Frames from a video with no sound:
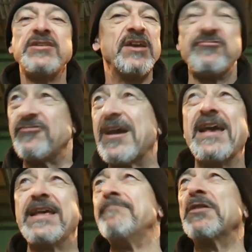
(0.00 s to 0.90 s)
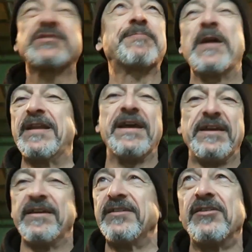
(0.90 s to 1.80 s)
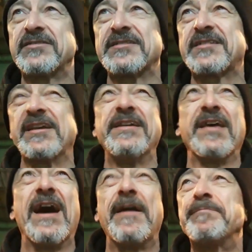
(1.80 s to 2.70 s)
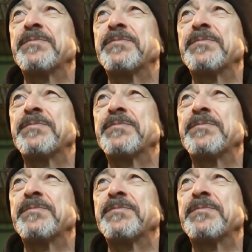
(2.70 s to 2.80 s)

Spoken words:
You really must be an idiot not to see that.